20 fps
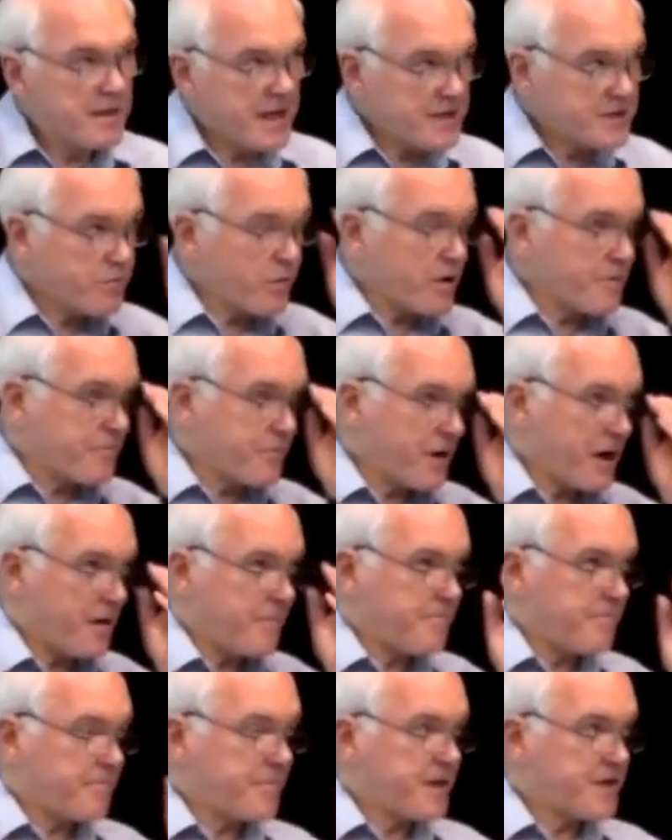That's one
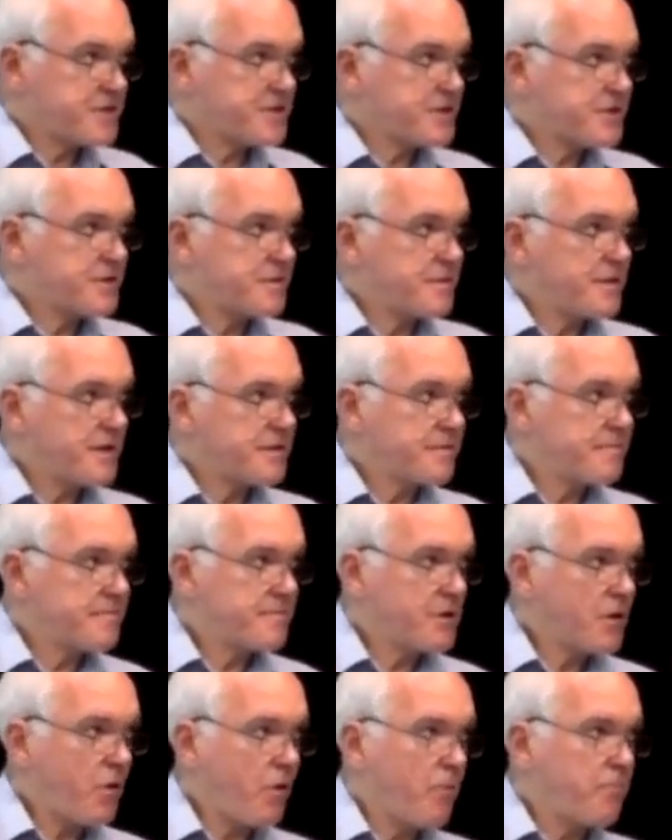problem, is
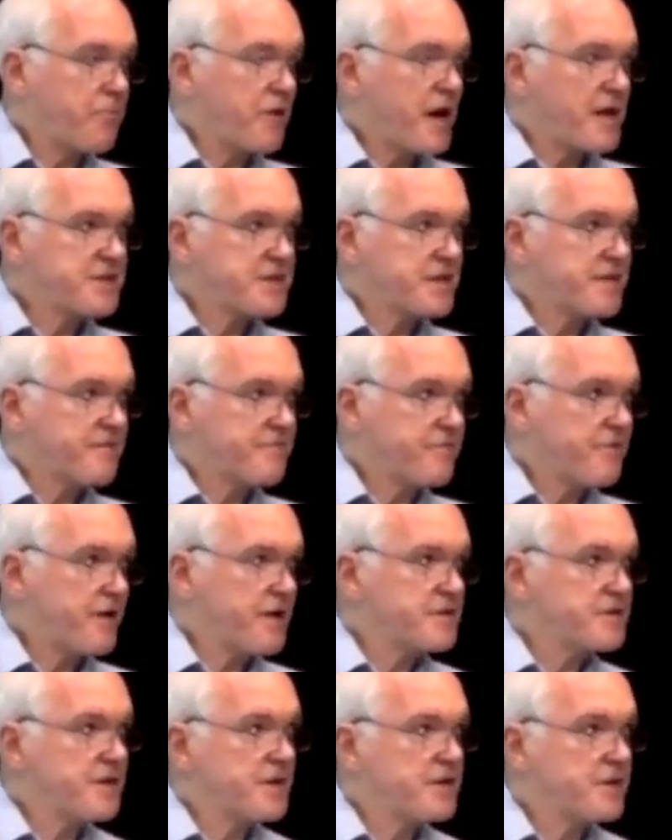that the whole project of
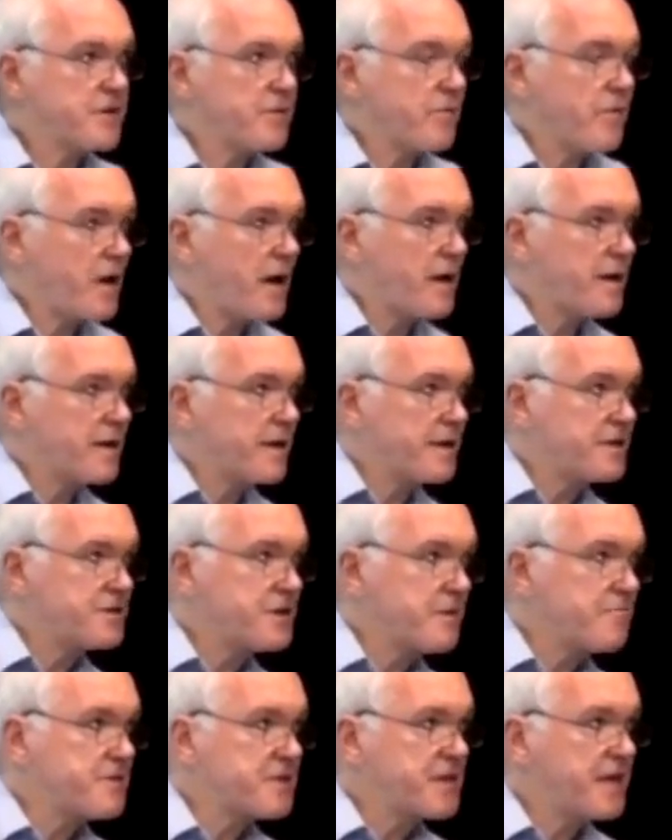translating the Quran is
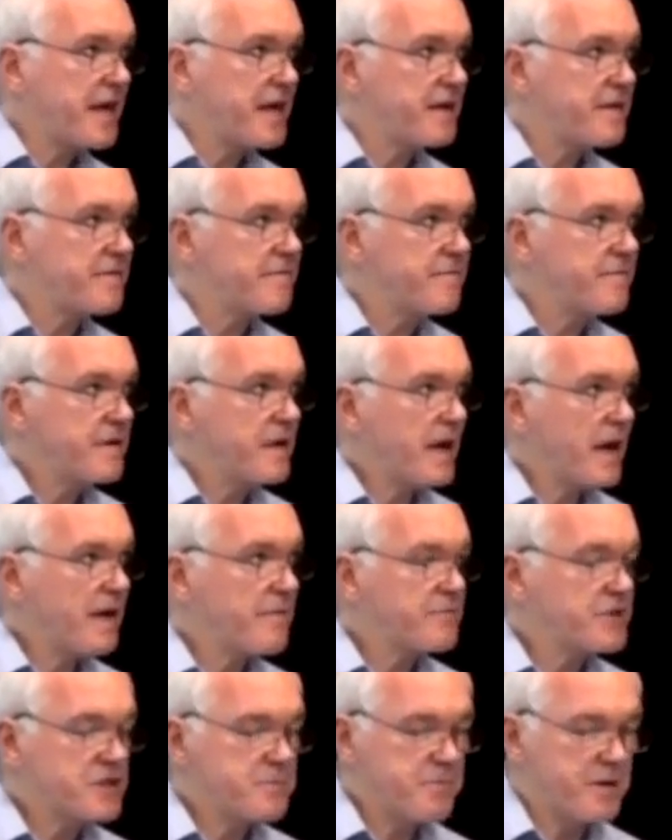imitative
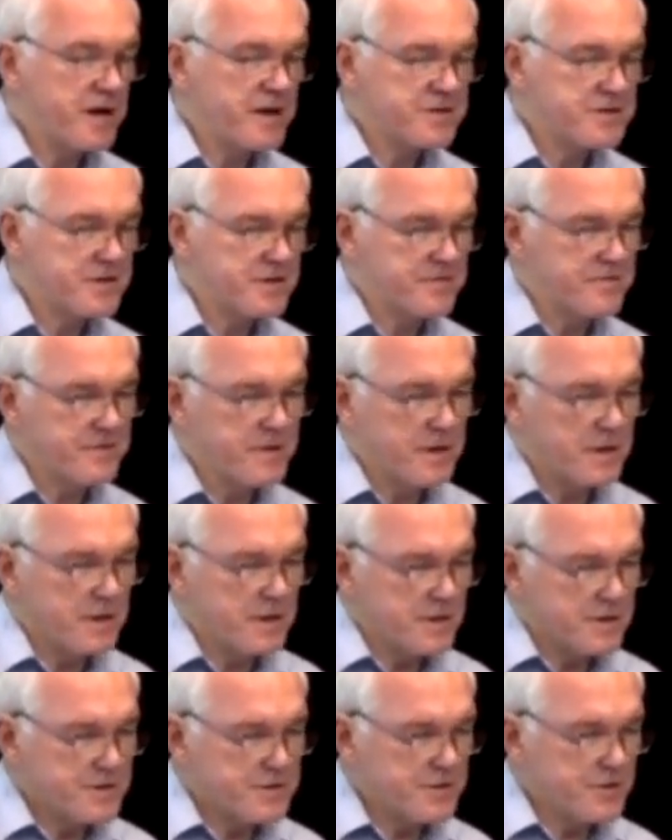and responsive
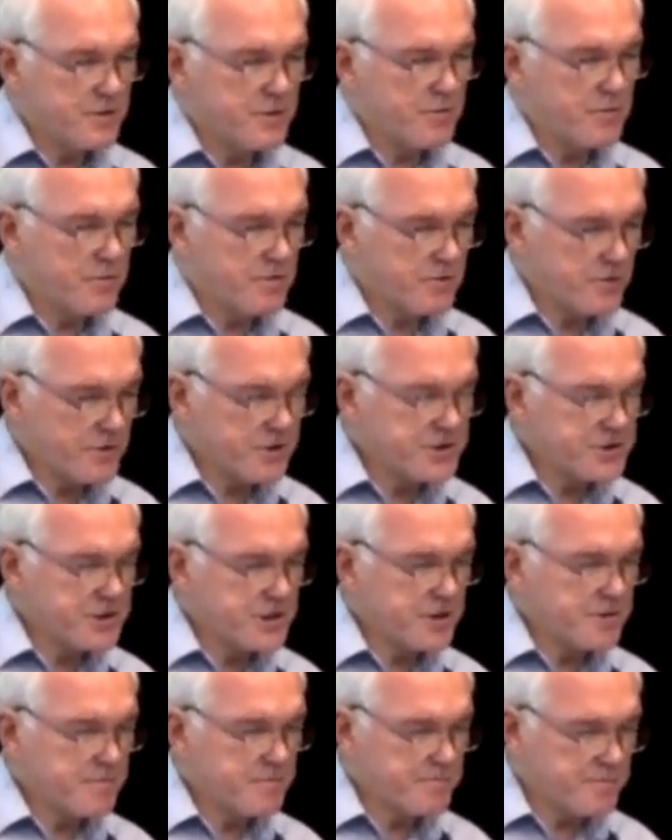to
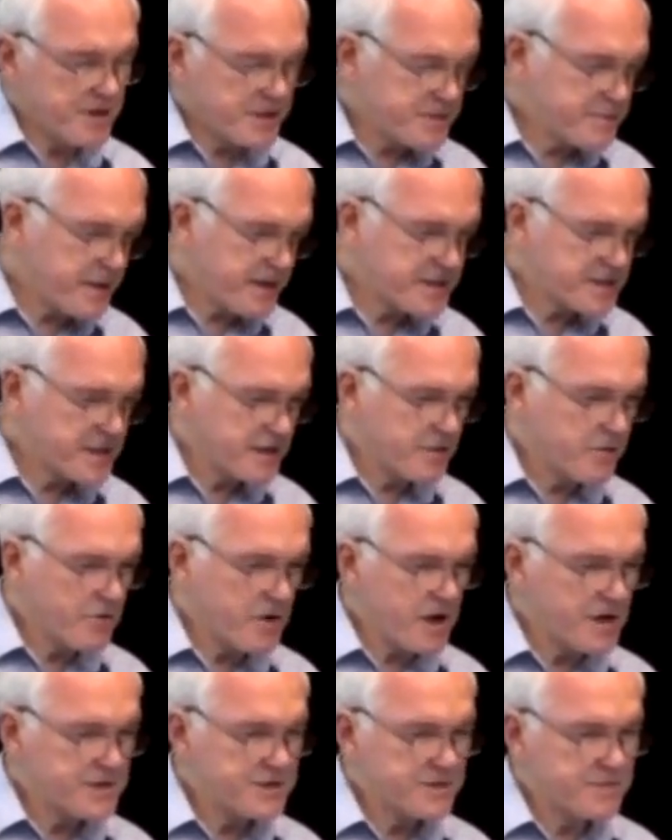Christian, especially
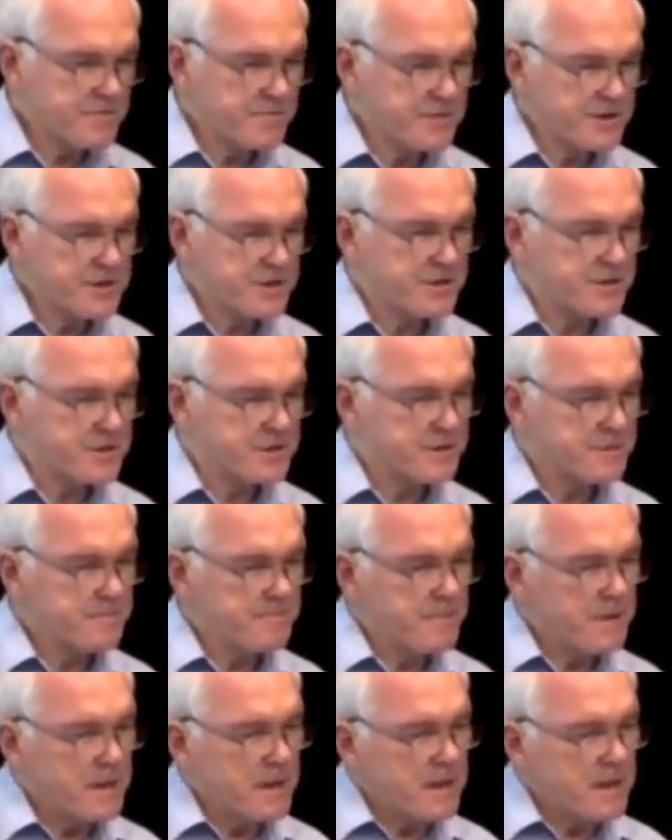cross missions.